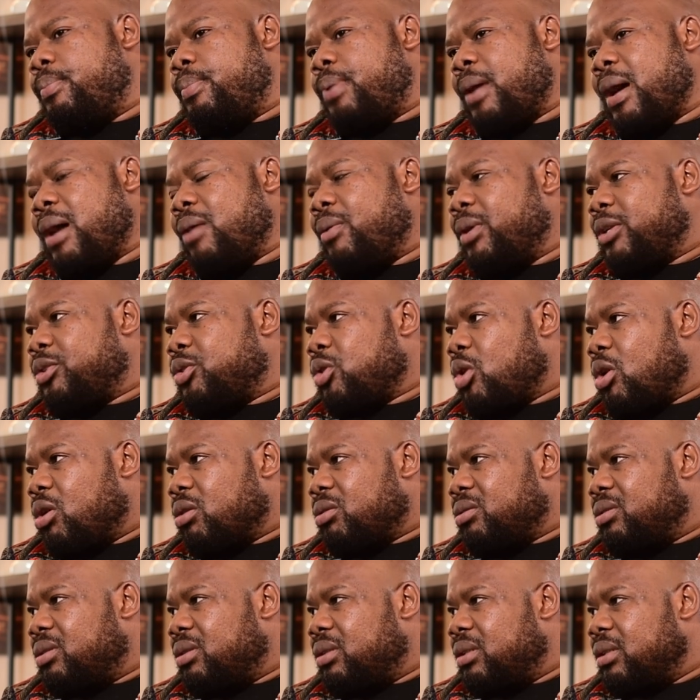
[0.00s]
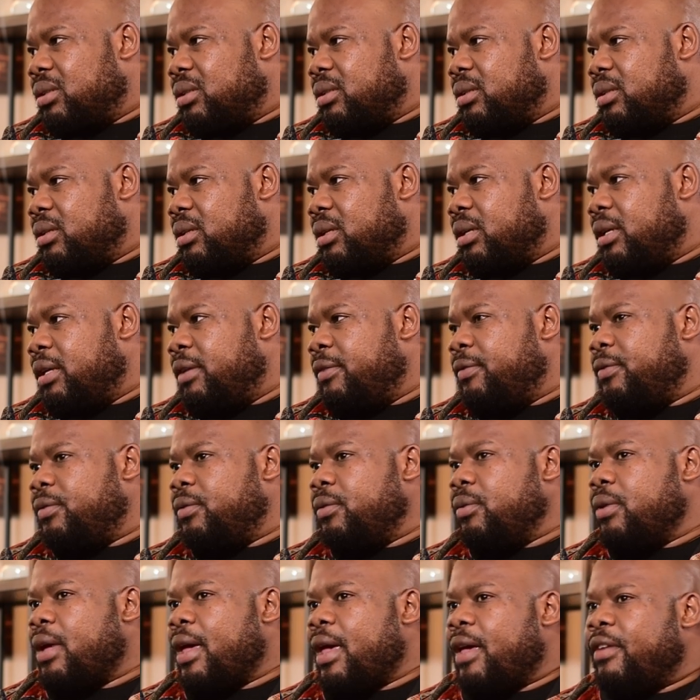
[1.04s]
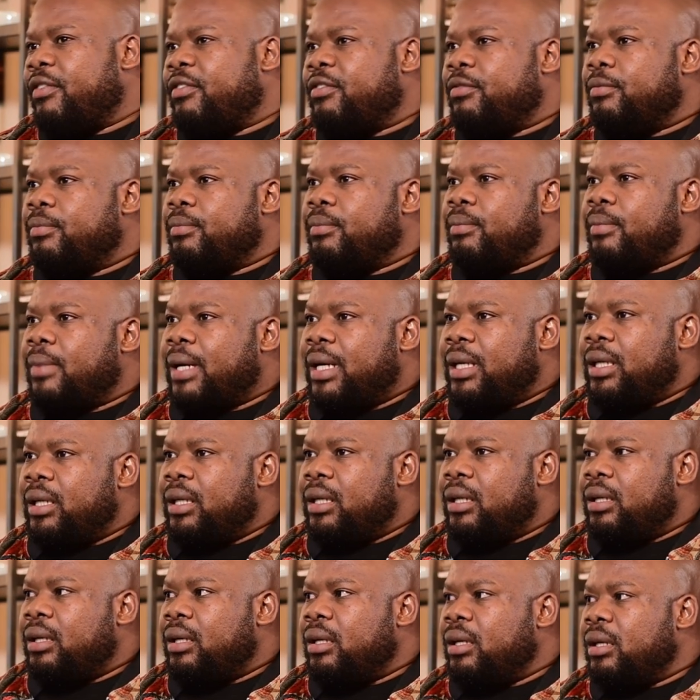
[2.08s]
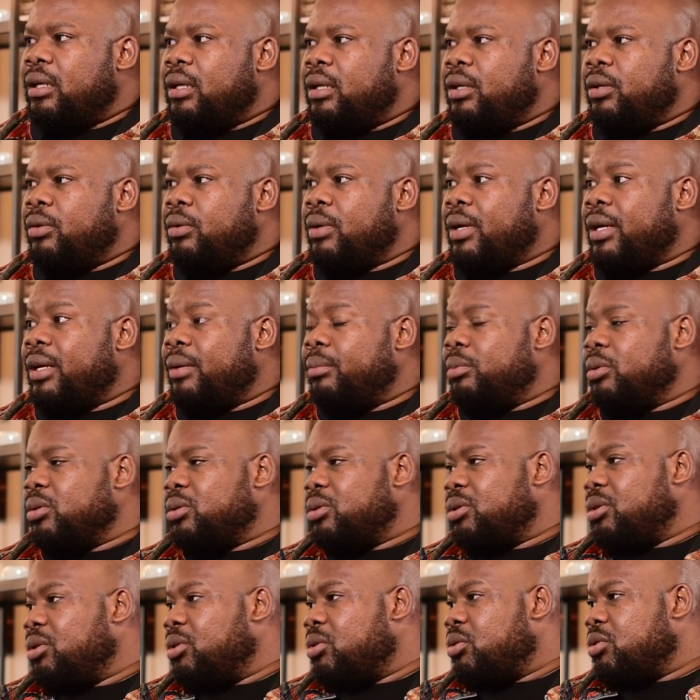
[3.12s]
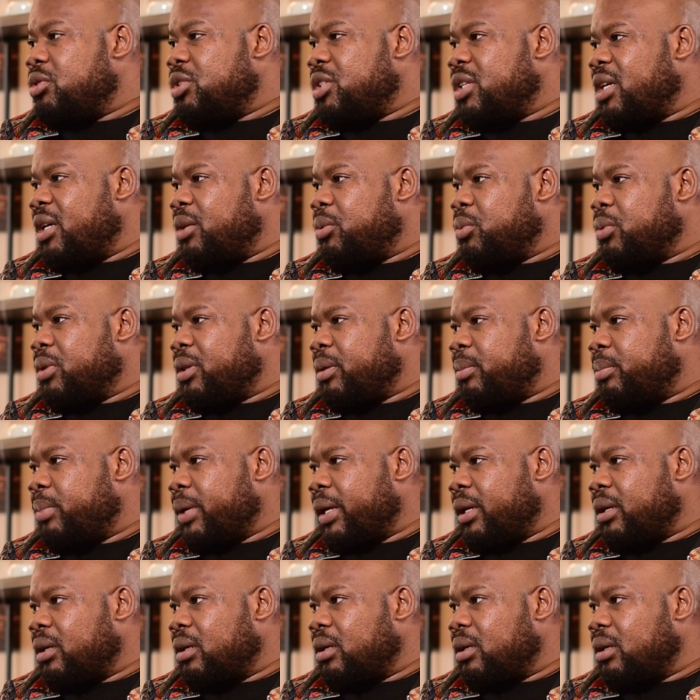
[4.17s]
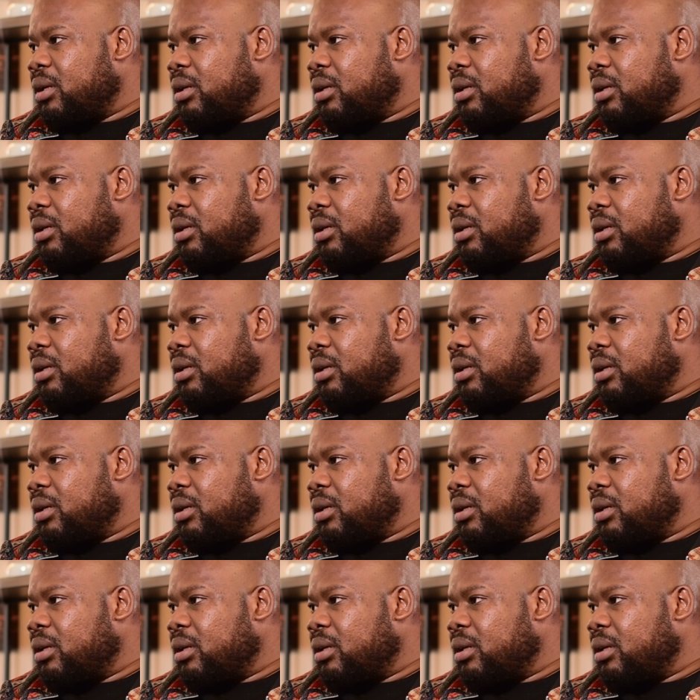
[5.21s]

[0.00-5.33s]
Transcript: power talks if you have money you are able to negotiate with a bank.